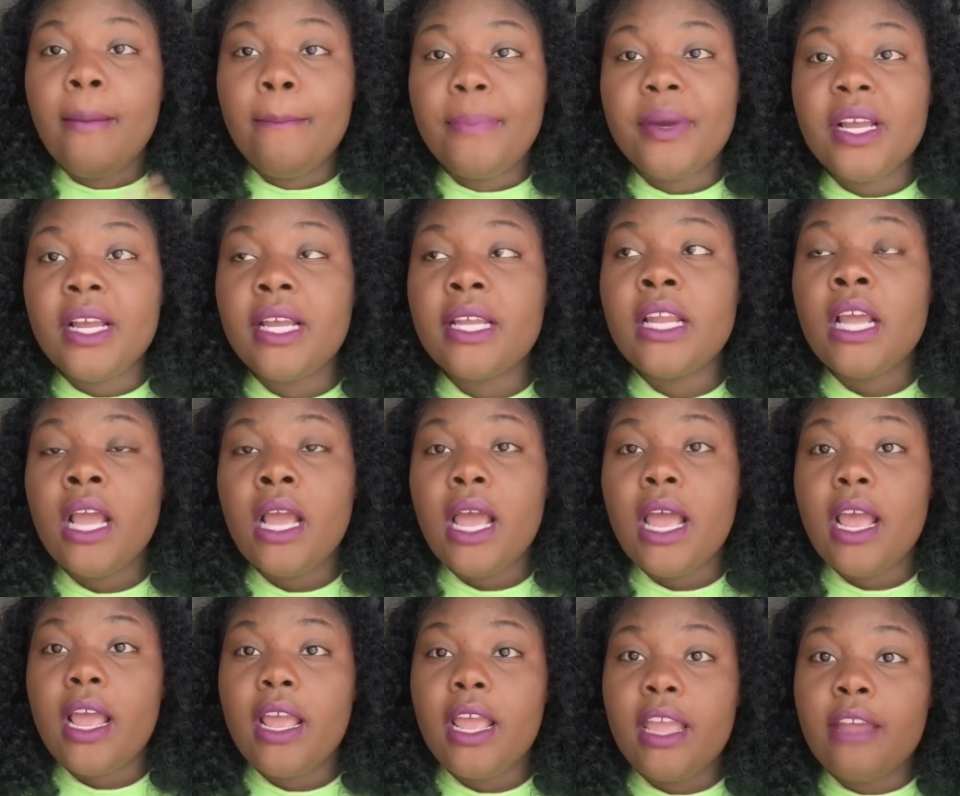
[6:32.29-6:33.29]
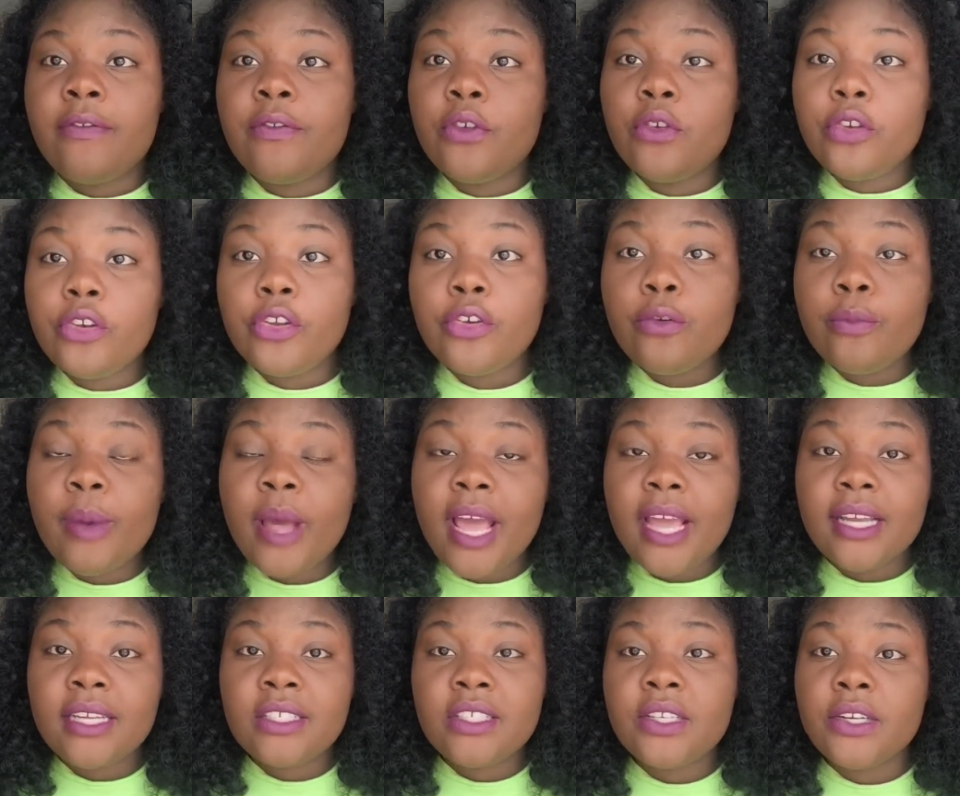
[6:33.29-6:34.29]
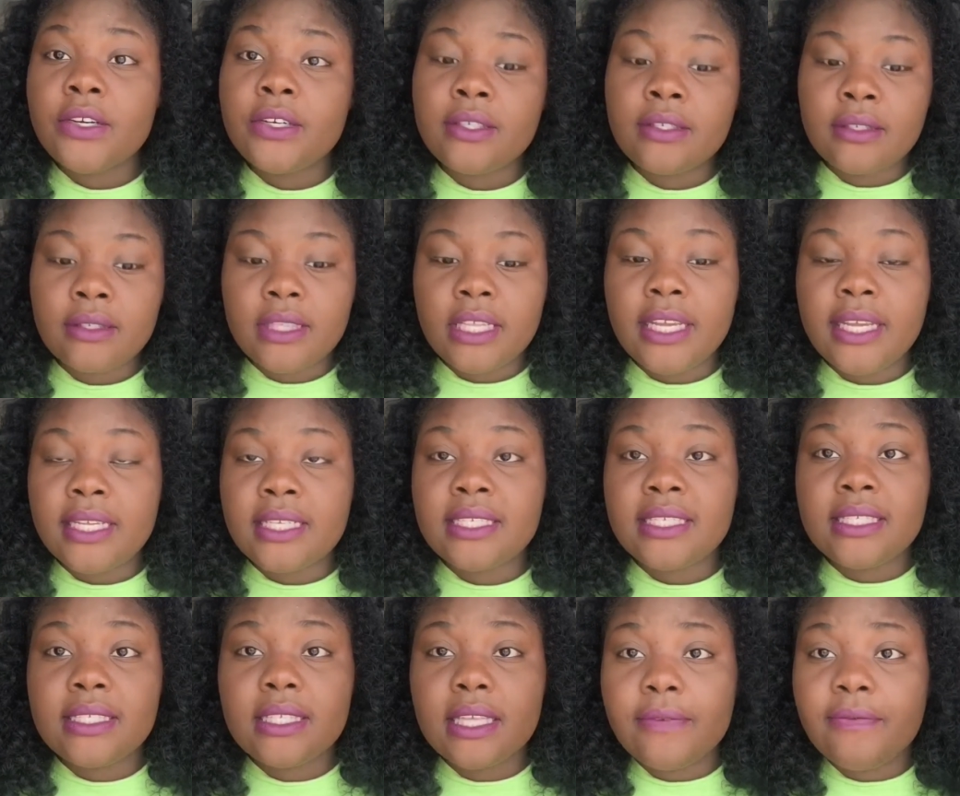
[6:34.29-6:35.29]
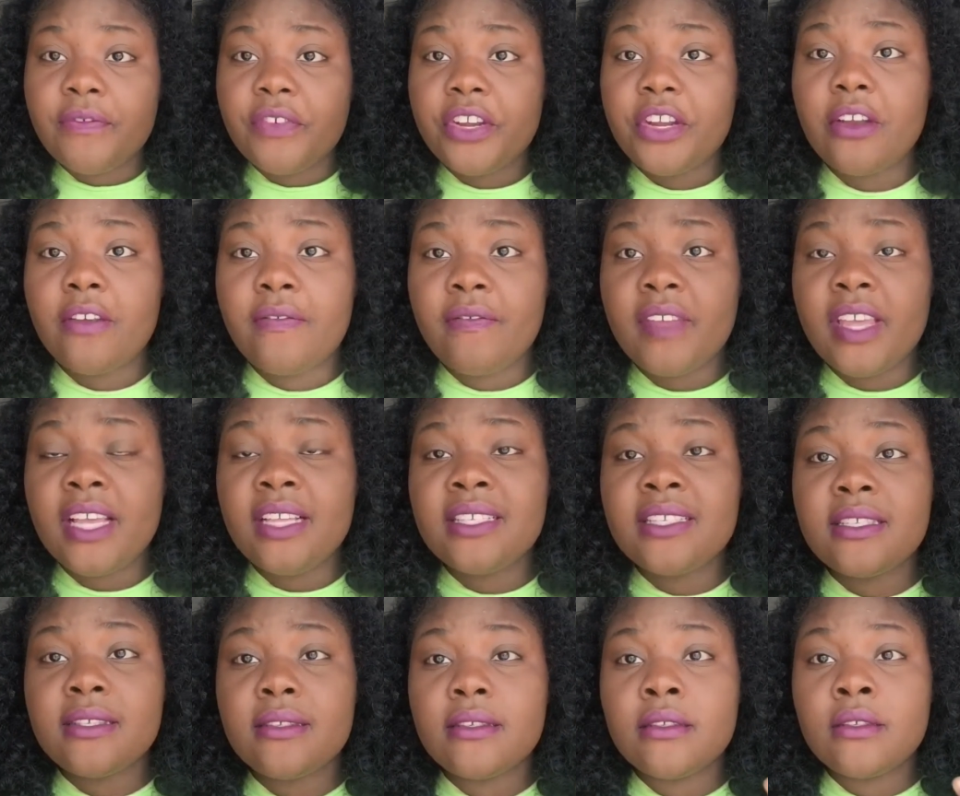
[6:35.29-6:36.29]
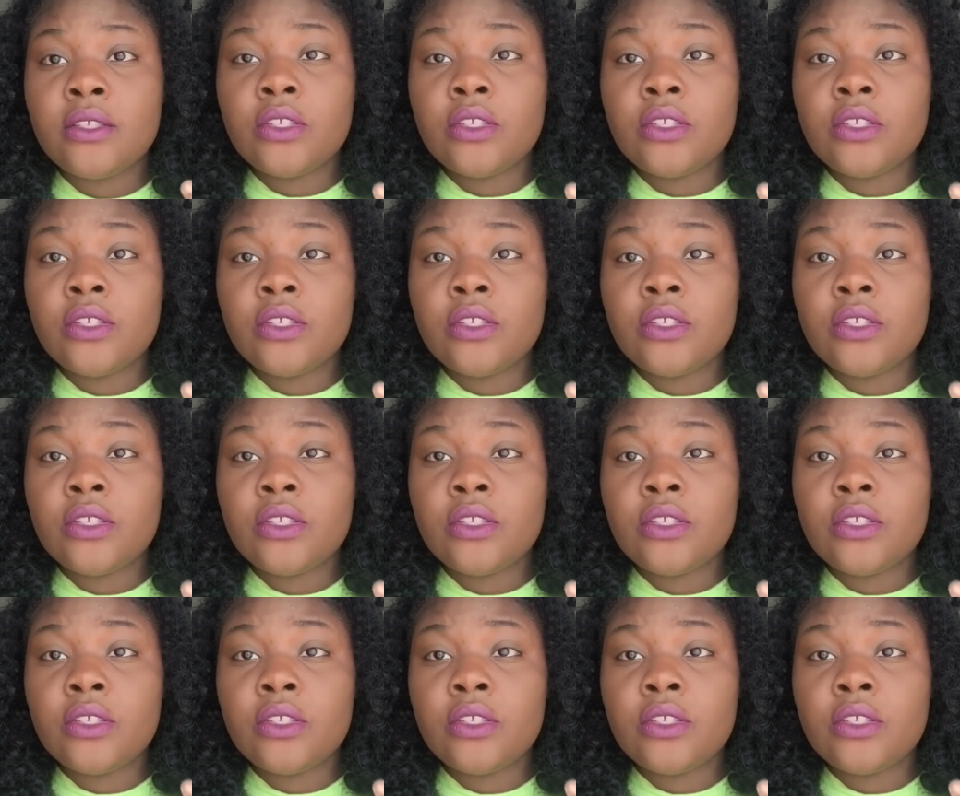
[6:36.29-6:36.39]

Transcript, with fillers: but if you do buy certain things for your face